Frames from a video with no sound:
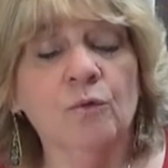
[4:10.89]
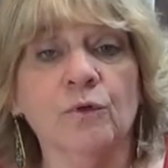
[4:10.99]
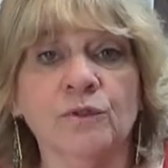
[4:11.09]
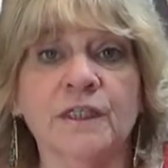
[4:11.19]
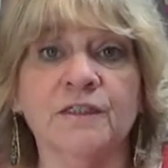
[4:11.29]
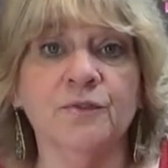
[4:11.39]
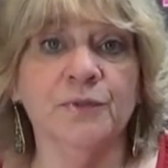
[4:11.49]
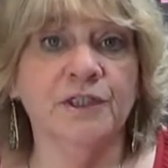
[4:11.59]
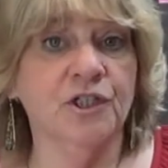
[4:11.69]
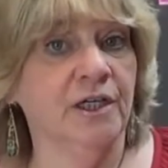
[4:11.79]

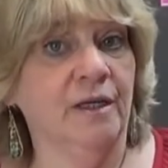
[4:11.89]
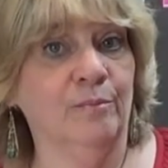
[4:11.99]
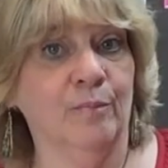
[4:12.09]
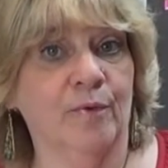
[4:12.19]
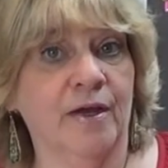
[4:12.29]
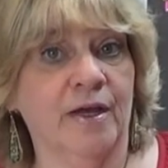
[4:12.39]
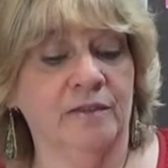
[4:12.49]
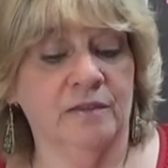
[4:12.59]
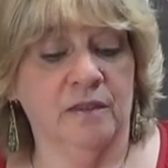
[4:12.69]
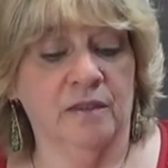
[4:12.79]
rotisserie chicken
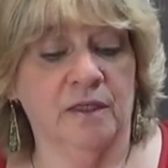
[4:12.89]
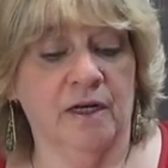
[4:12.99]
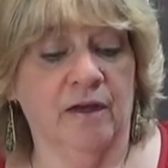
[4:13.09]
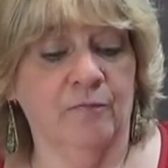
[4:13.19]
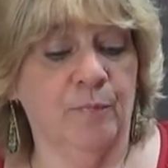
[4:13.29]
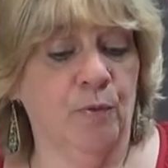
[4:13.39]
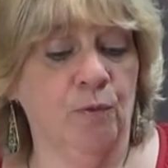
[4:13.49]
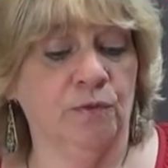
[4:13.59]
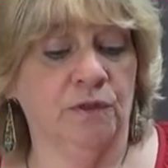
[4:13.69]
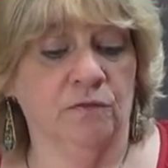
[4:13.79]
breast that I've
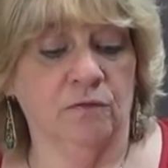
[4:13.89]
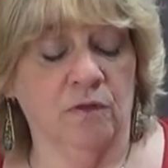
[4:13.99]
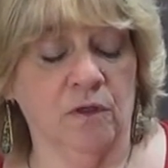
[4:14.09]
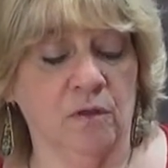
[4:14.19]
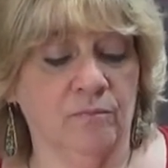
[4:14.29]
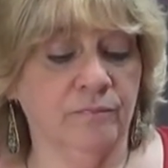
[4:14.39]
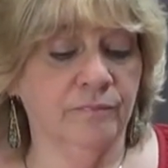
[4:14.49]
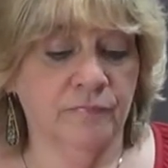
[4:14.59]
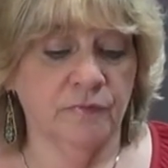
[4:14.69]
pulled and, um,